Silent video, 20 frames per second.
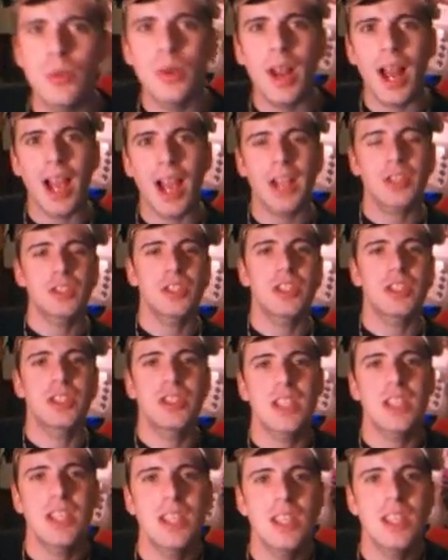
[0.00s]
will actually
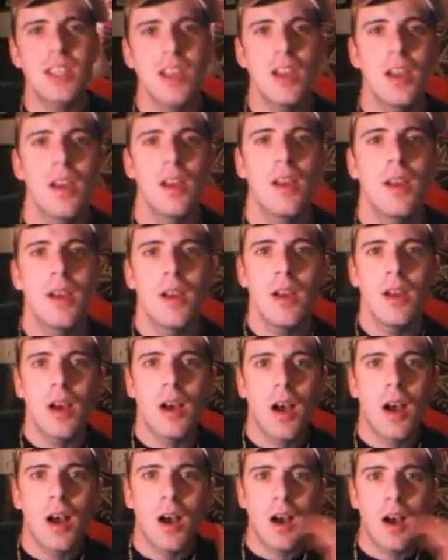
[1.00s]
see
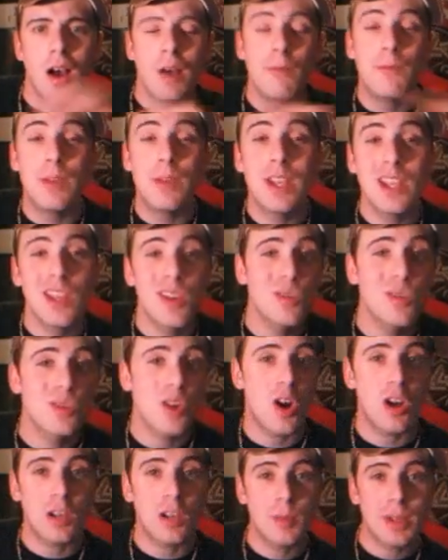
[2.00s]
uh, a video
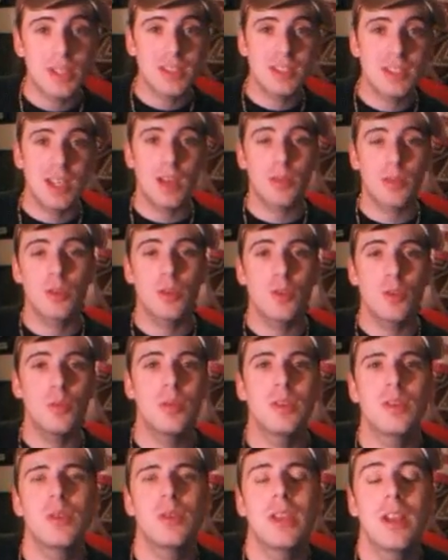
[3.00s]
talking about SouthTube,
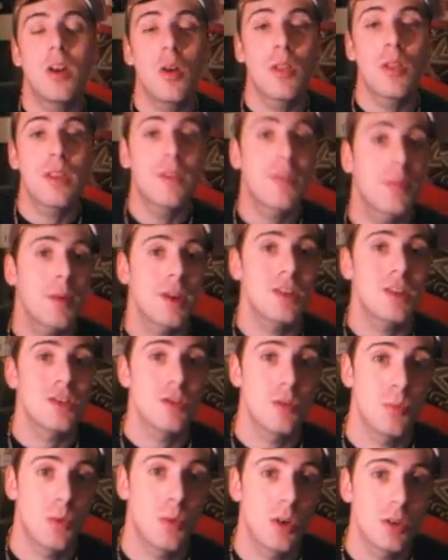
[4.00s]
and you get all the
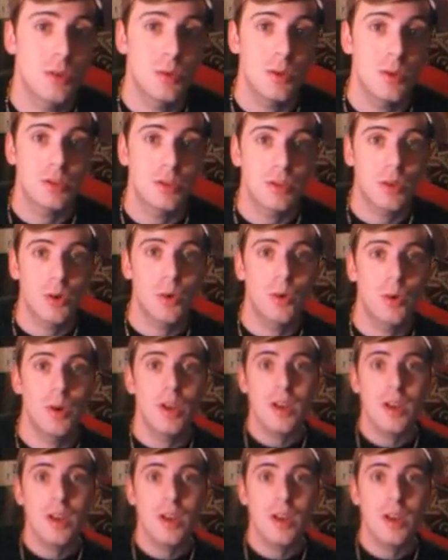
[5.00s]
information you want to it. So